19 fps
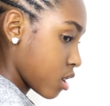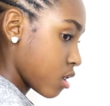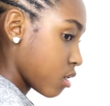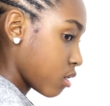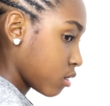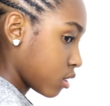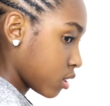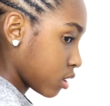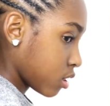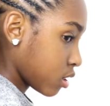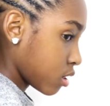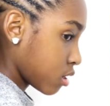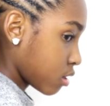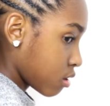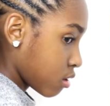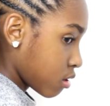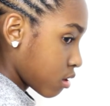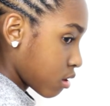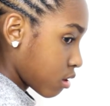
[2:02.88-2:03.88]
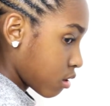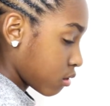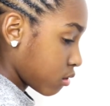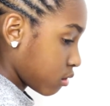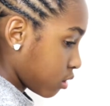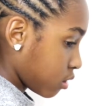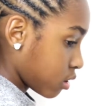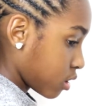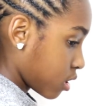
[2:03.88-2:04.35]
just put on
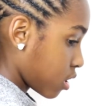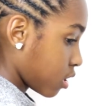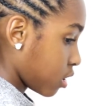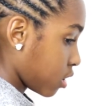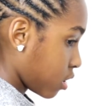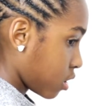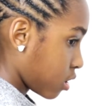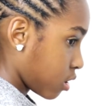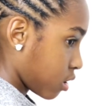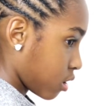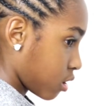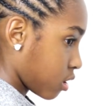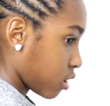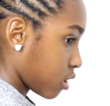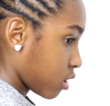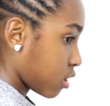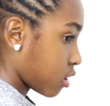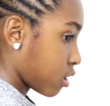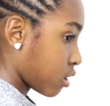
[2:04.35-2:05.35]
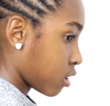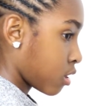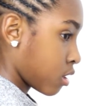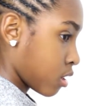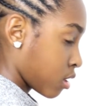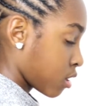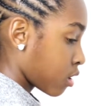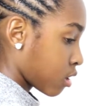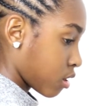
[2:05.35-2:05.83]
a
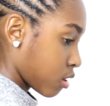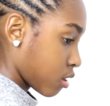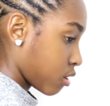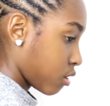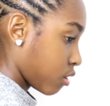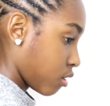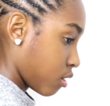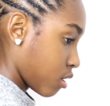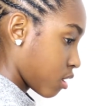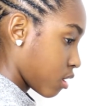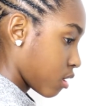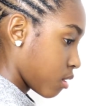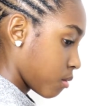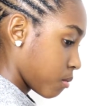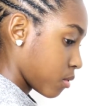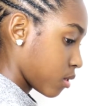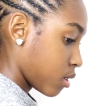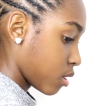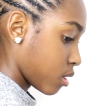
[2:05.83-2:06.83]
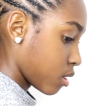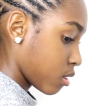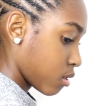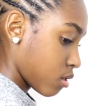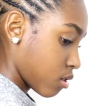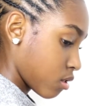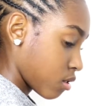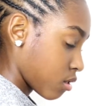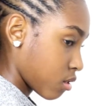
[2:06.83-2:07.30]
band to
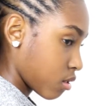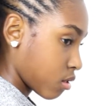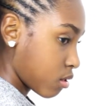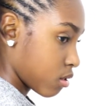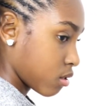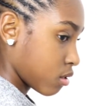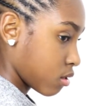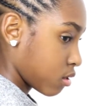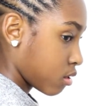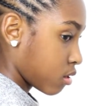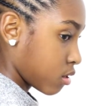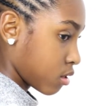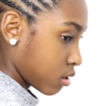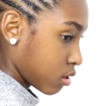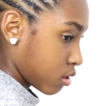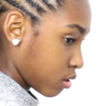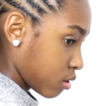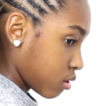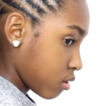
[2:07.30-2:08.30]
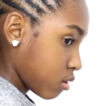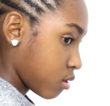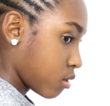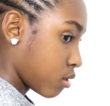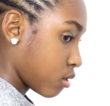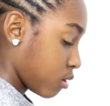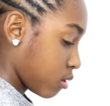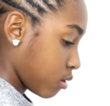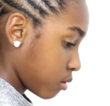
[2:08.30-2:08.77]
secure it, and
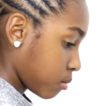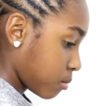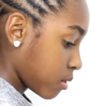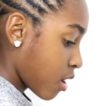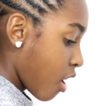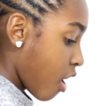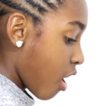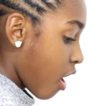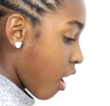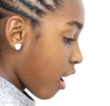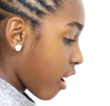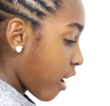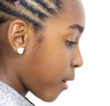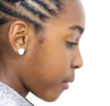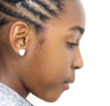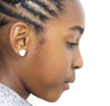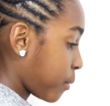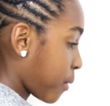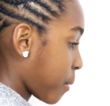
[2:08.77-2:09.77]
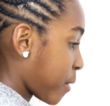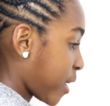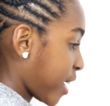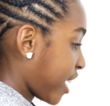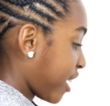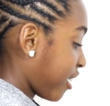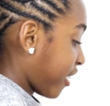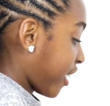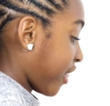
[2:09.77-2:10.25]
you can just easily
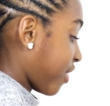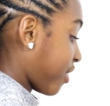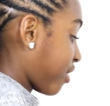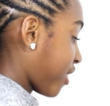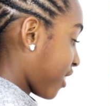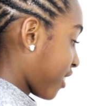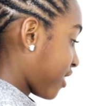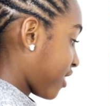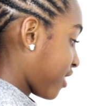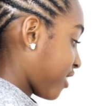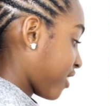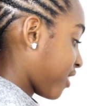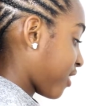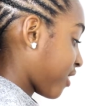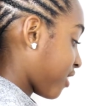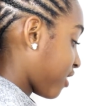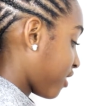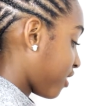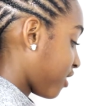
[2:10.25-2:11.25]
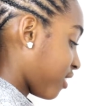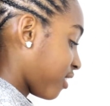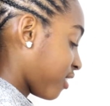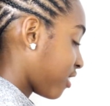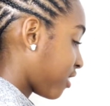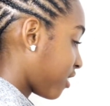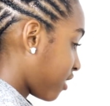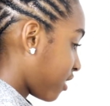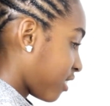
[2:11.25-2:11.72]
leave it
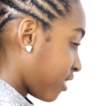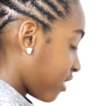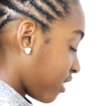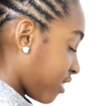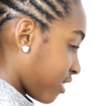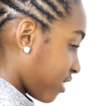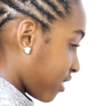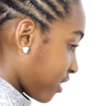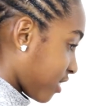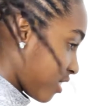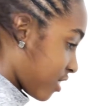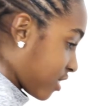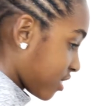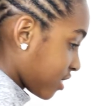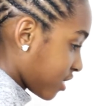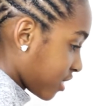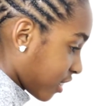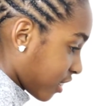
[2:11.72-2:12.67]
like this.